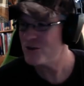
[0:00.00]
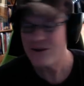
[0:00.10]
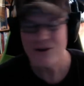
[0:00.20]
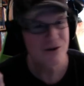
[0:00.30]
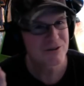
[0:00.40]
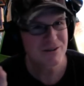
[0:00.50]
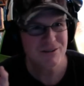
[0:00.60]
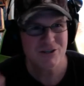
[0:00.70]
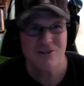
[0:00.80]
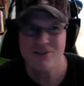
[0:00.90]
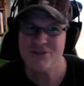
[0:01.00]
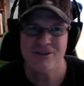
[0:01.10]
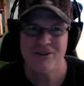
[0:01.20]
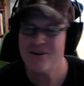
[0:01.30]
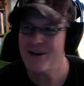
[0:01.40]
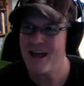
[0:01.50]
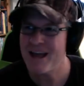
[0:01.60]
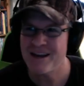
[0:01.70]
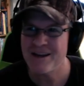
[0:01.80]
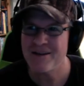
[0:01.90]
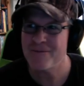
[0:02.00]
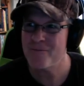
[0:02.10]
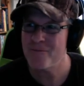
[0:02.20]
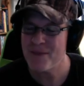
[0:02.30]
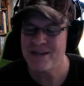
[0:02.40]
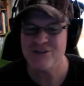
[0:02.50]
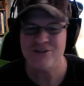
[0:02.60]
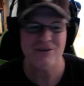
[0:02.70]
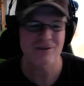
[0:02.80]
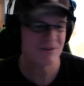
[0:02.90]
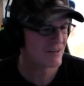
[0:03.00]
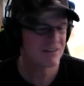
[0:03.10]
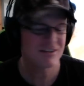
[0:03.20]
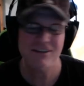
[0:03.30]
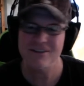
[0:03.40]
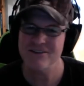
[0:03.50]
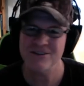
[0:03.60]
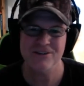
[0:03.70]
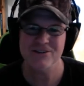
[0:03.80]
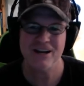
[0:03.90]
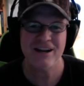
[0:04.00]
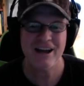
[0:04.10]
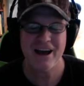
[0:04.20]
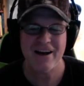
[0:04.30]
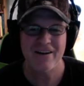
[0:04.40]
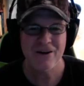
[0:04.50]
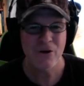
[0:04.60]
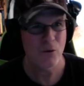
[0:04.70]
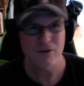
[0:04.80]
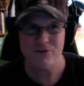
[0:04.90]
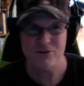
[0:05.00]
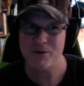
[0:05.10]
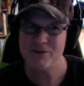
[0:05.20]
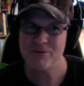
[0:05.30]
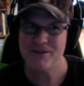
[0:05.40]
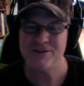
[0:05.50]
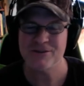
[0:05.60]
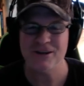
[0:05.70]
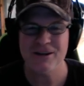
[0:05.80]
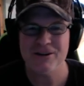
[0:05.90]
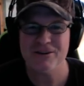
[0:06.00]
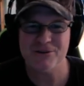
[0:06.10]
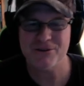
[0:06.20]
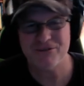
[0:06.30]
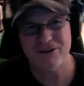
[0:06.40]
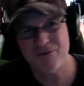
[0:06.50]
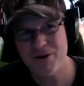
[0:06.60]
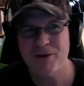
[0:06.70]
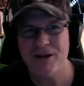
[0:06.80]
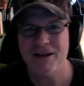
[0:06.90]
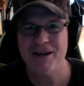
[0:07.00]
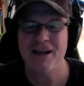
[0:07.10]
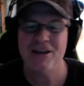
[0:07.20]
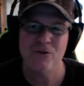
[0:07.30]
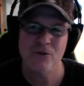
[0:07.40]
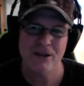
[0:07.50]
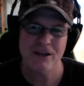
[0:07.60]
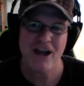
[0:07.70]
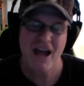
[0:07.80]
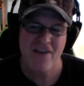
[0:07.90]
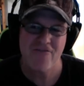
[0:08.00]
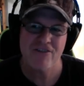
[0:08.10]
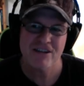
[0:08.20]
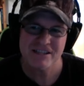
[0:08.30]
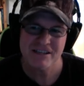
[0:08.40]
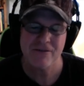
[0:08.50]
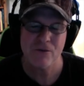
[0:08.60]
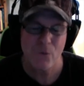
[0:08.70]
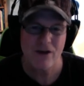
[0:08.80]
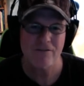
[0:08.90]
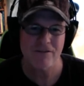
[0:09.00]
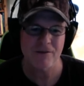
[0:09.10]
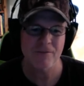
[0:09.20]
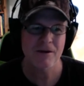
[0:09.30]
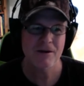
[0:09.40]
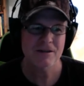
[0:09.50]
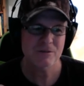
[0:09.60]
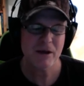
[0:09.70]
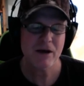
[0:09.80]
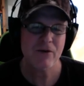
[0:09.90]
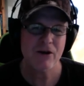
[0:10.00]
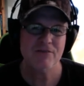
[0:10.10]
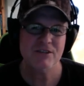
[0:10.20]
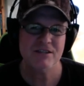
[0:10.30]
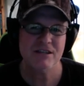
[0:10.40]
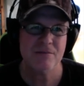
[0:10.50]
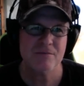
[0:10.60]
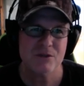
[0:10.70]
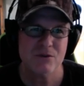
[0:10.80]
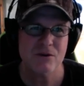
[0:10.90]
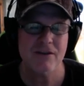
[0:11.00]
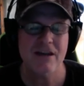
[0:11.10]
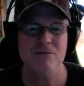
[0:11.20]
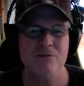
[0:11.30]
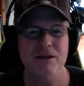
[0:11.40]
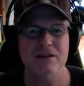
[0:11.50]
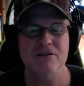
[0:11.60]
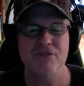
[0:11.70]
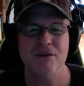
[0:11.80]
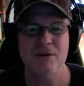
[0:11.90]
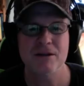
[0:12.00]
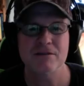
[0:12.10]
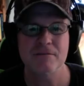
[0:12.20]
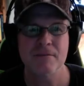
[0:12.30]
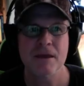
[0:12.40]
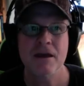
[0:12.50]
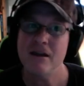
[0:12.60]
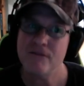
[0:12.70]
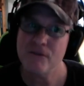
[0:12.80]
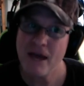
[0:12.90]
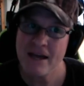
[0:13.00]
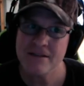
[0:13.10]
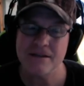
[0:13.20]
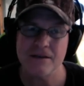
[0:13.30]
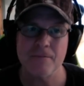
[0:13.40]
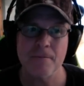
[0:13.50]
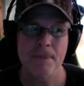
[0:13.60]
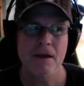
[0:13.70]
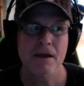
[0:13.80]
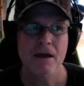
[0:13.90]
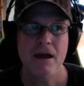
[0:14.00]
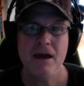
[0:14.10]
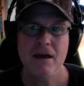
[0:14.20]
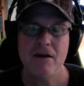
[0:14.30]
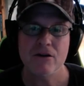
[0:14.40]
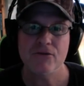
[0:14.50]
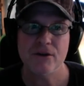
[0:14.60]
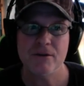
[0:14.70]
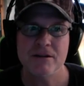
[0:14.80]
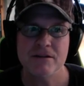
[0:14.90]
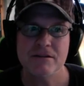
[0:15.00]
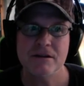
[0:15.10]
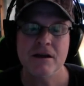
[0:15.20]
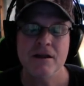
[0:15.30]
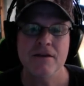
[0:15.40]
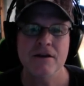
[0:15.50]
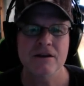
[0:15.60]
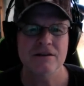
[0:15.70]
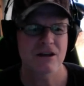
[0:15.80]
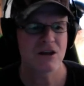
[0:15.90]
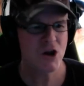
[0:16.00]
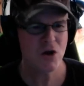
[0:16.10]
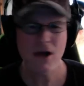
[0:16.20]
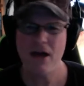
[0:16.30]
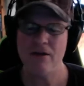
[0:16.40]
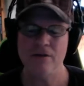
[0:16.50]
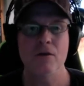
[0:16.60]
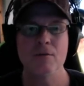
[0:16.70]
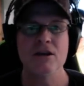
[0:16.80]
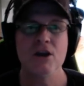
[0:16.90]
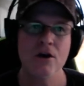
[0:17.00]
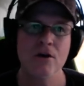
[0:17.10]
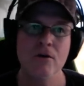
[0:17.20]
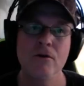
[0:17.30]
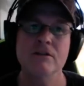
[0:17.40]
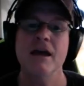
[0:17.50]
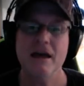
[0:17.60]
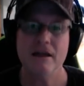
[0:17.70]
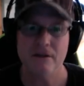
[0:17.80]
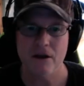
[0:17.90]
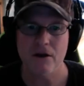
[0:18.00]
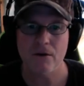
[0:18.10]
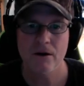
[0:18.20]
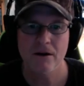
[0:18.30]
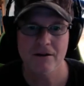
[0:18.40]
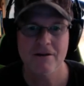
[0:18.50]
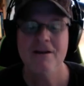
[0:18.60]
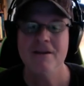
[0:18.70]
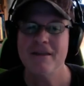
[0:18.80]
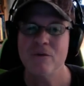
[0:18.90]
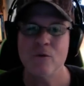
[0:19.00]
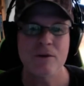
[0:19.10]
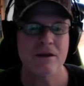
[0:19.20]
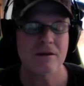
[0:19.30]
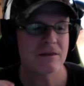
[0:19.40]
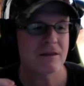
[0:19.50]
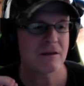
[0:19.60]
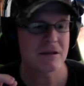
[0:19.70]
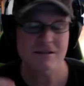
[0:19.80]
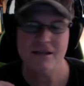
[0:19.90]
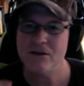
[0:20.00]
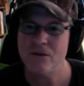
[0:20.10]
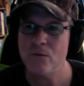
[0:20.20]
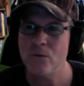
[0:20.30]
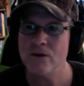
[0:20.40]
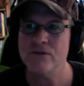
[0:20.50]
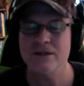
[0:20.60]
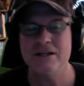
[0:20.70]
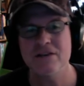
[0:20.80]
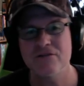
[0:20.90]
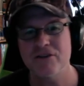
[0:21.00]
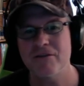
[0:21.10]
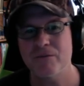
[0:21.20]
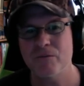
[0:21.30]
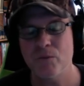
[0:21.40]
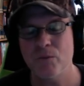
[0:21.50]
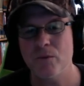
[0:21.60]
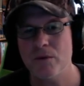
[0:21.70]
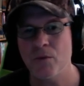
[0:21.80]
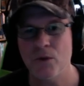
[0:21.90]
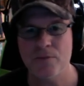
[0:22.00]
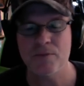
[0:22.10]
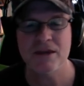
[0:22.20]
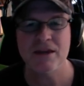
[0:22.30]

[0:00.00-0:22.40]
you can go to the church, you can go to any mainstream evangelical church right now where there's supposed to be these great girls who are very marriage minded, and you will hear every single one of them spout off some sort of aspect of feminism. And if you ask them, hey, are you a feminist? they're going to say no. It'll be no to hell no. Mm. They will be, because they don't want to identify, you know,